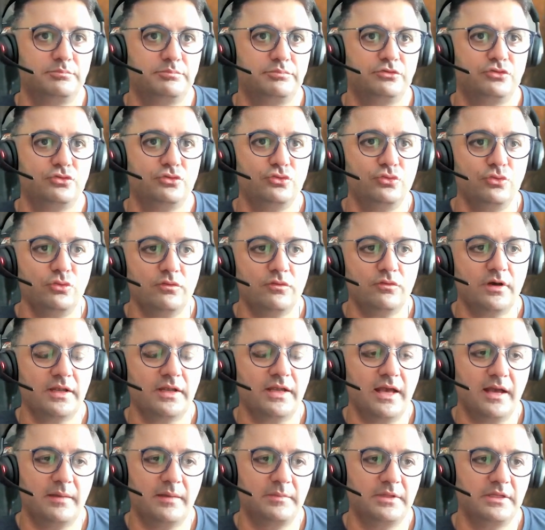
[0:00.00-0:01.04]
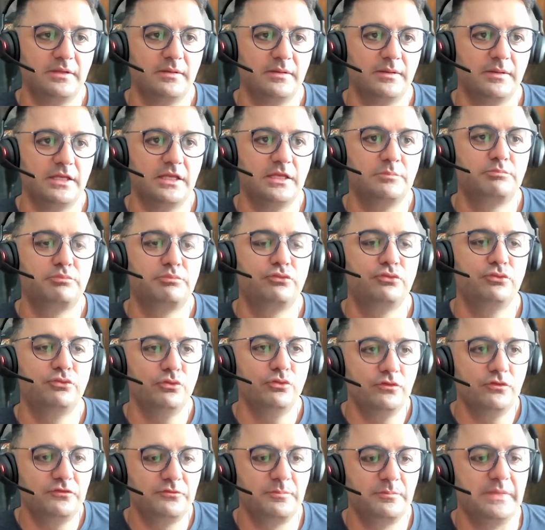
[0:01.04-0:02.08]
approve, and I mean it
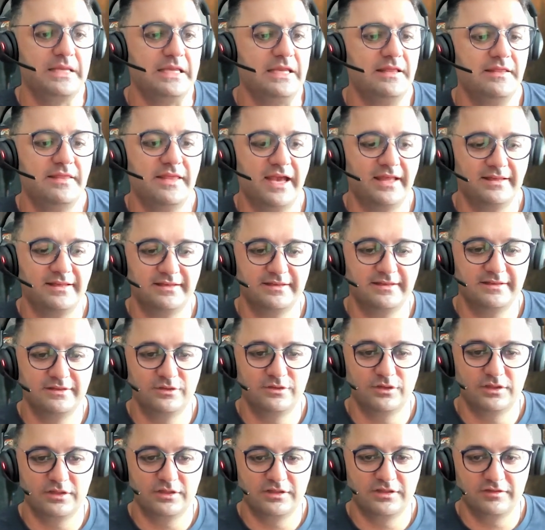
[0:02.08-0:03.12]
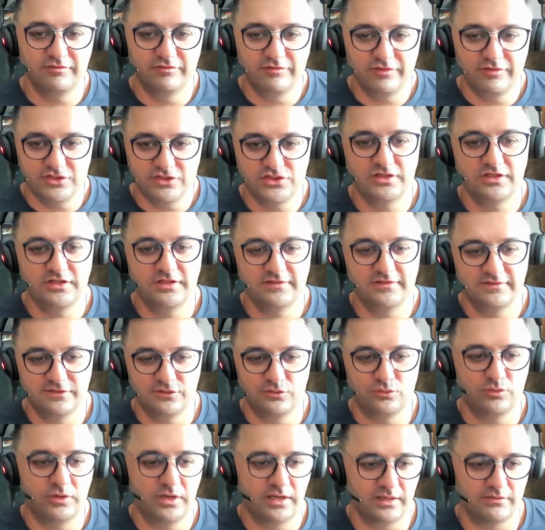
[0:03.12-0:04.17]
proved me that the vision is
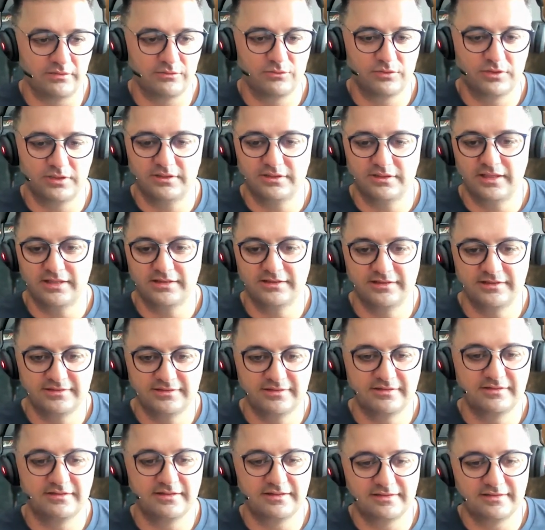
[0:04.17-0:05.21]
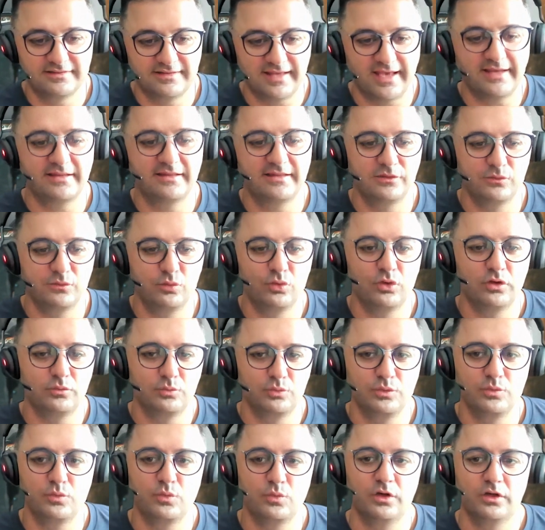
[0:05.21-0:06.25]
the right, and this is exactly what
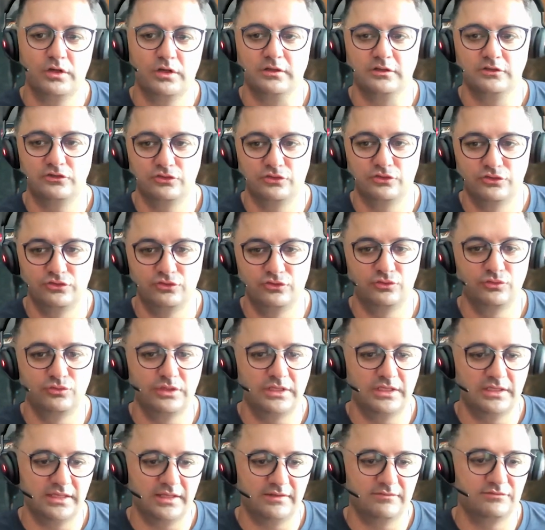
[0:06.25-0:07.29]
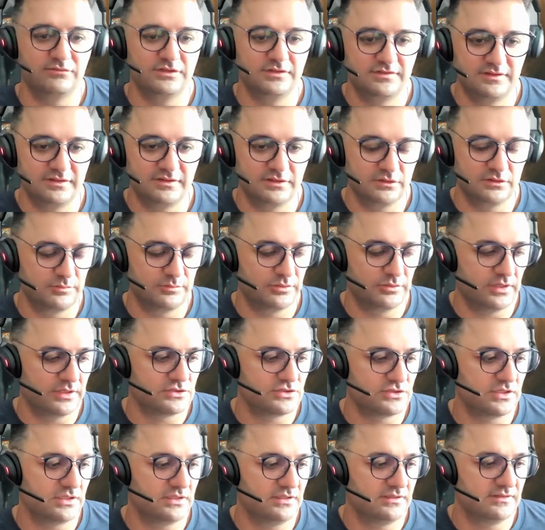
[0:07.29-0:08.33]
we want to do in every single
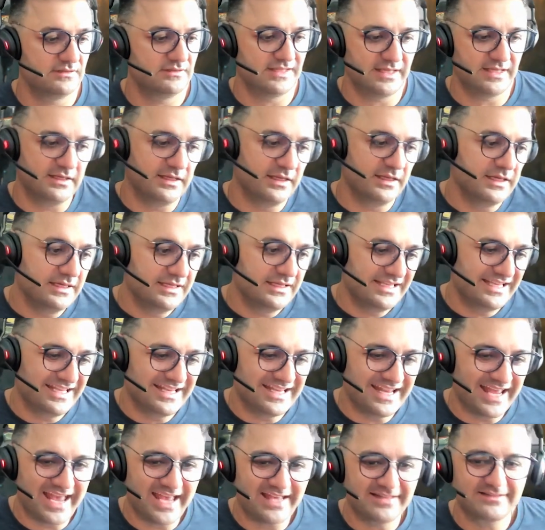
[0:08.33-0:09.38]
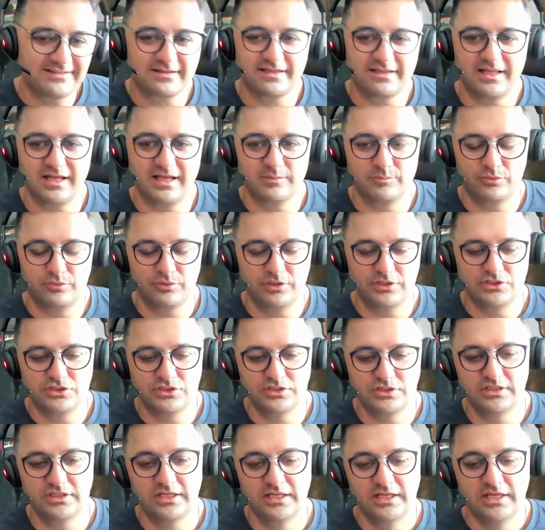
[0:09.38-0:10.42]
project, is that enhanced
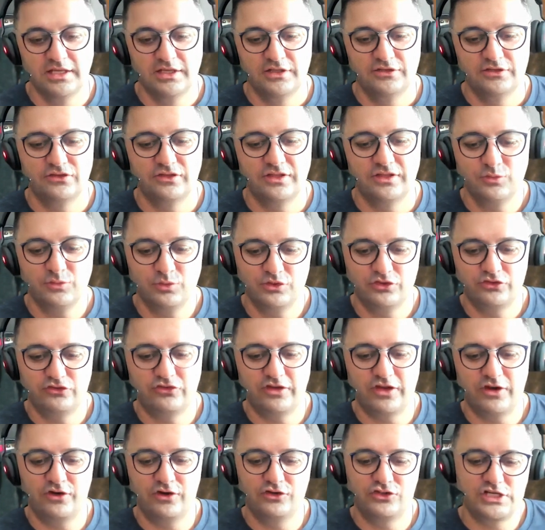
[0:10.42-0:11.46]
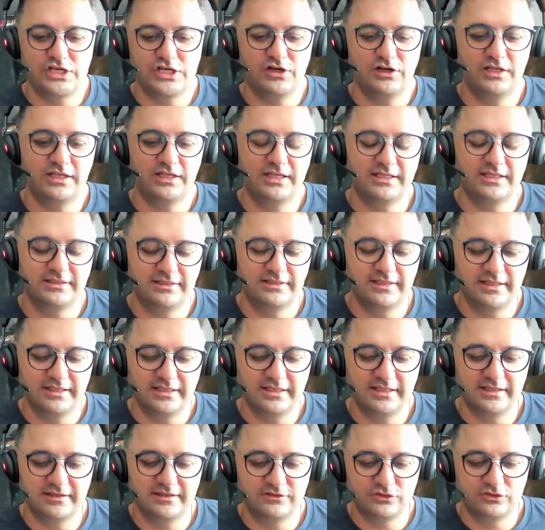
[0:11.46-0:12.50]
collaboration. So they were sharing and
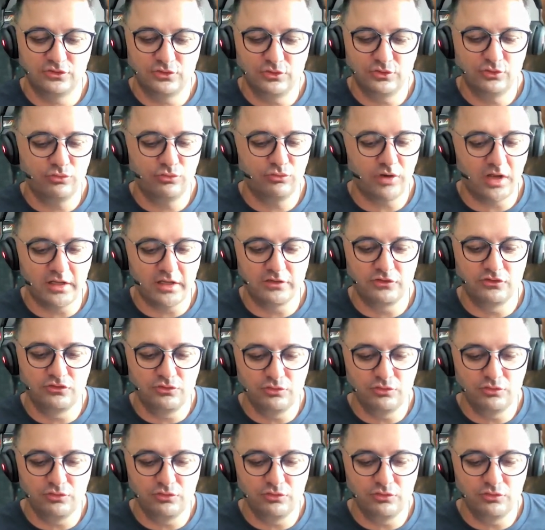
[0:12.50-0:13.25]
telling us, can